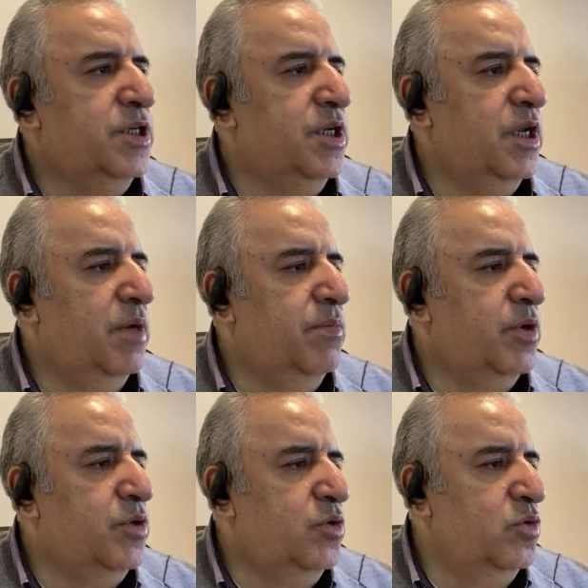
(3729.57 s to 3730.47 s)
number
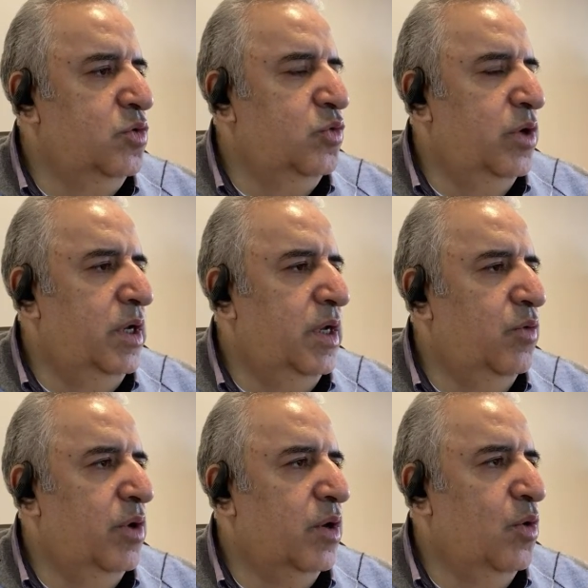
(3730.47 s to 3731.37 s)
2
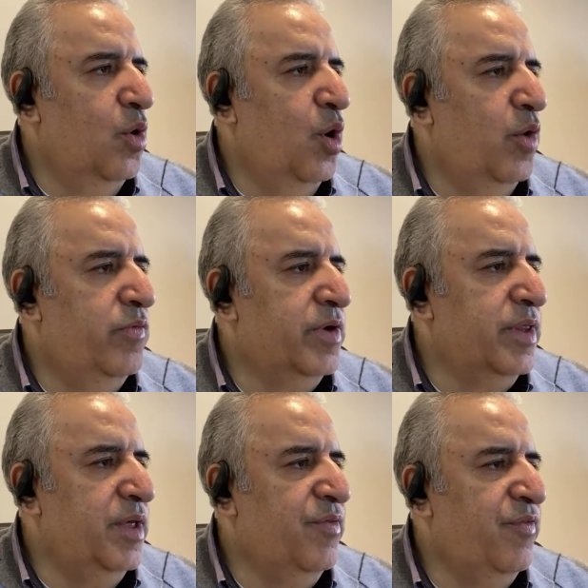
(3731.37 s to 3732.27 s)
will go over
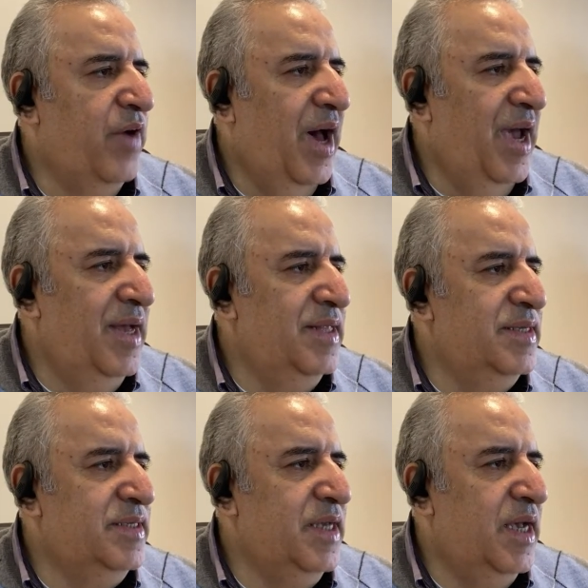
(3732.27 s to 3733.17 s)
the
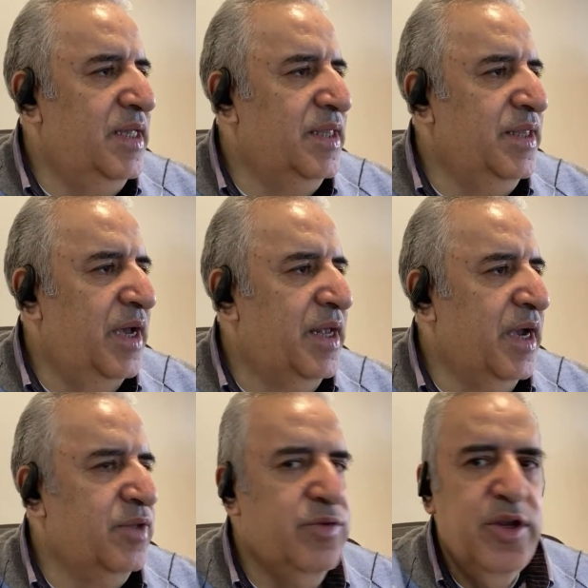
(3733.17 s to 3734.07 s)
files and
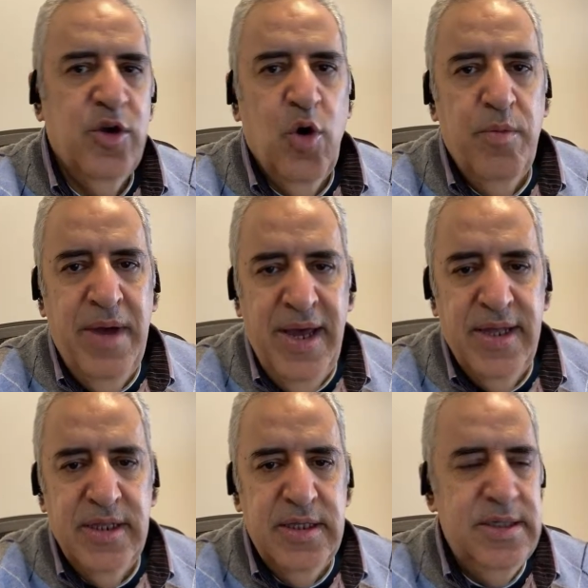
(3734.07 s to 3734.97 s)
directory
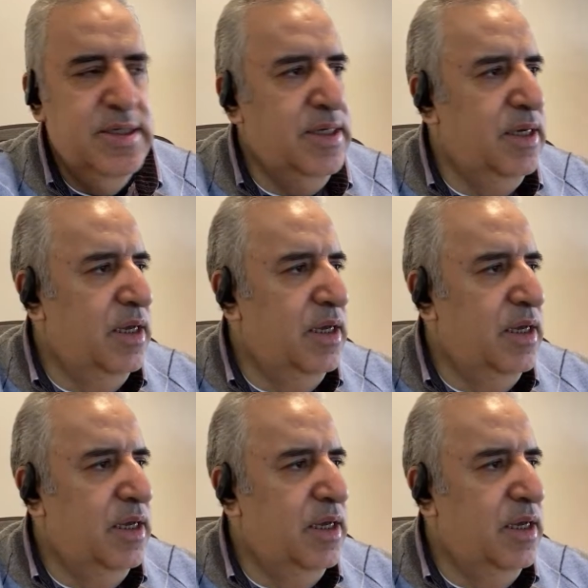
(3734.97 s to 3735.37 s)
commands,